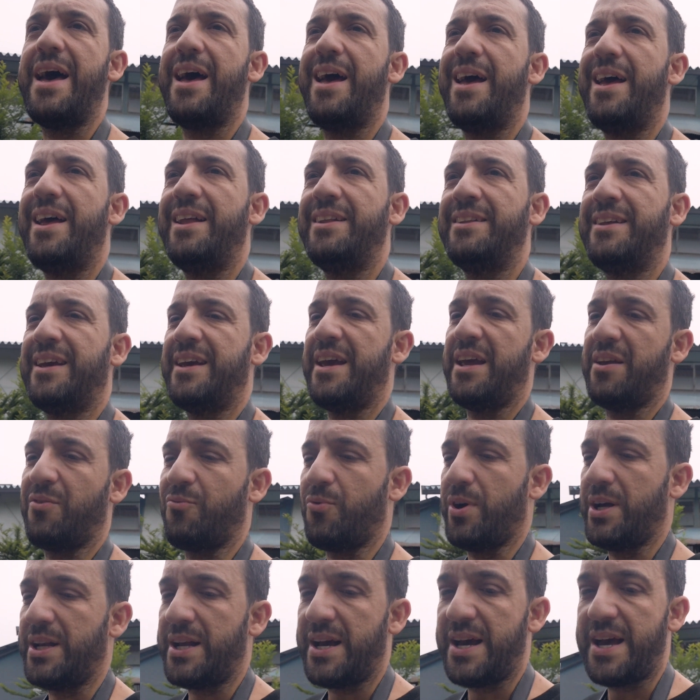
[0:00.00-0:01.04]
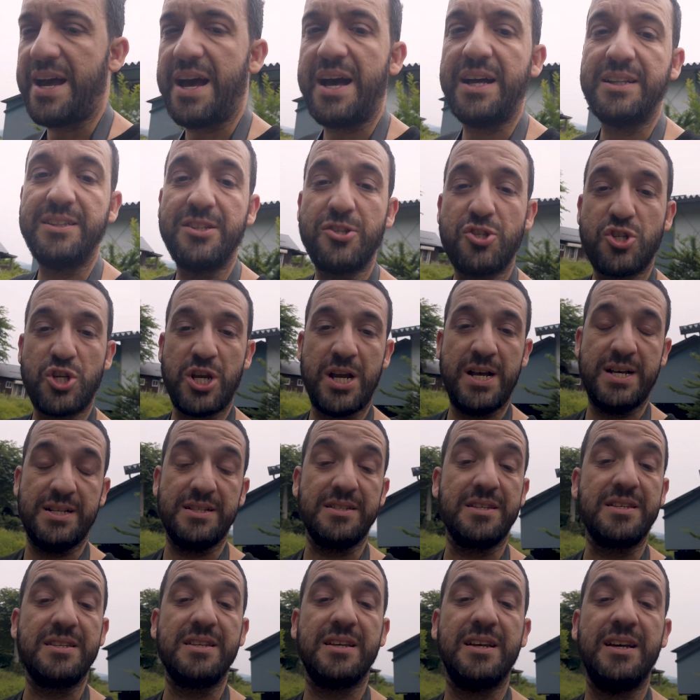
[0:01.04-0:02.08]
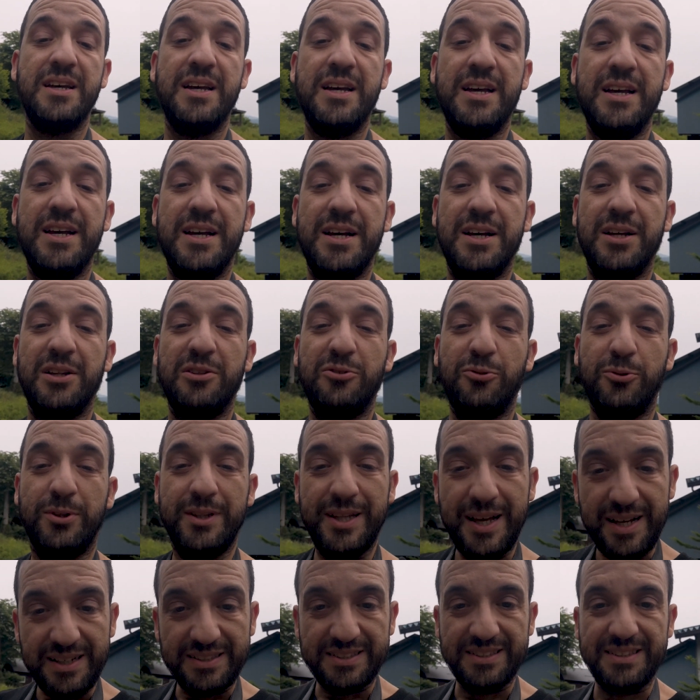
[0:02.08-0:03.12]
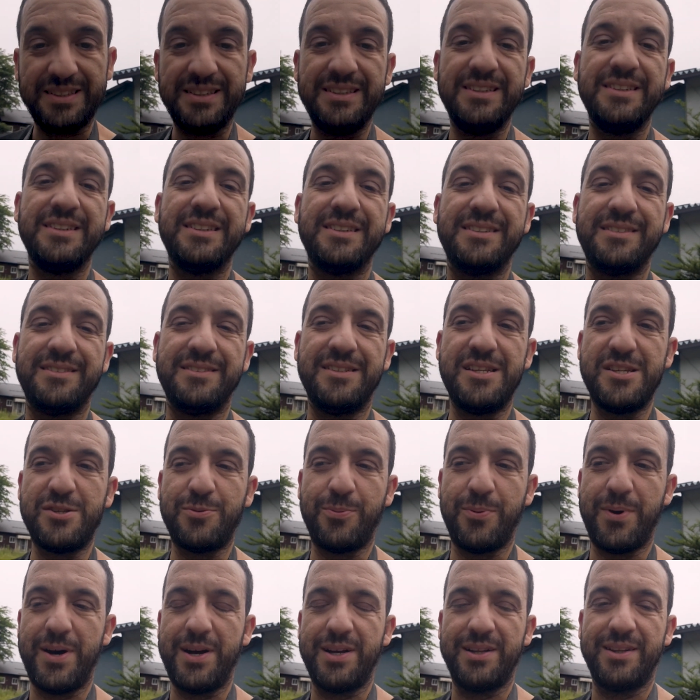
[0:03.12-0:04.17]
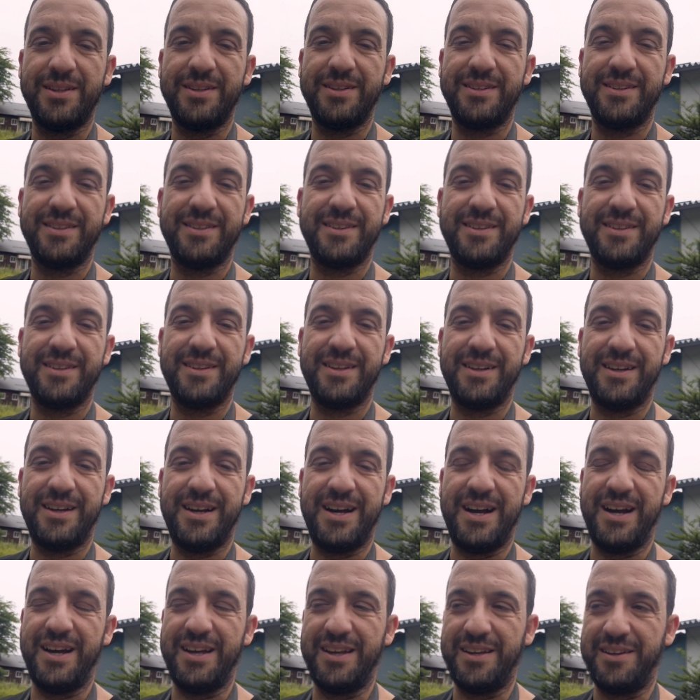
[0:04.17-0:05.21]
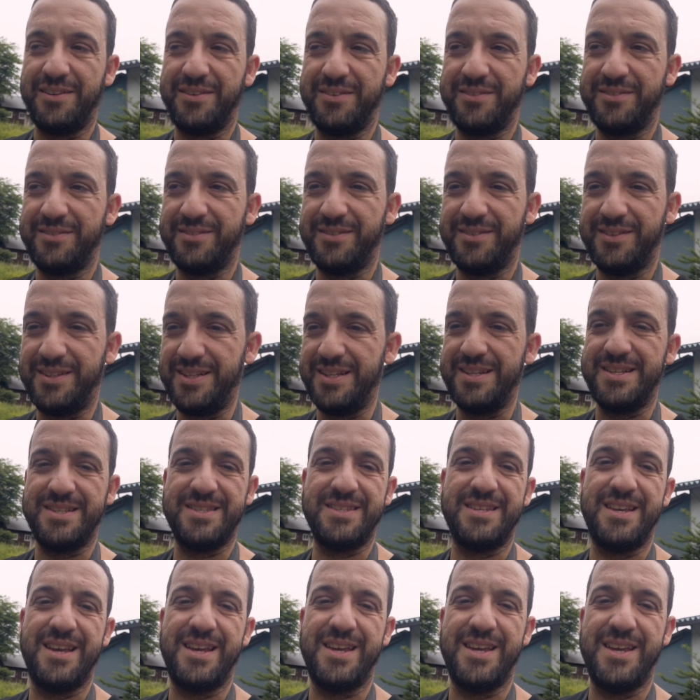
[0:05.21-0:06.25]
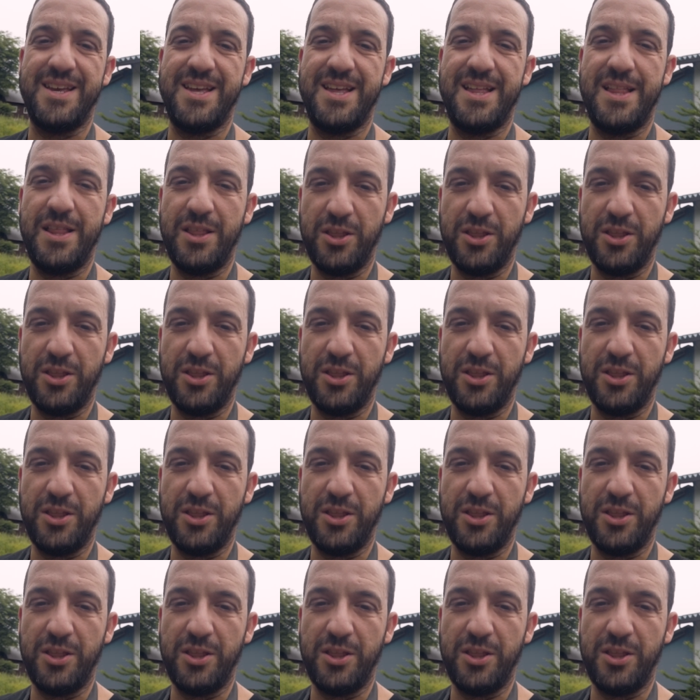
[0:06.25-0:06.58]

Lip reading: And again, when I had the chance to test this one, I didn't say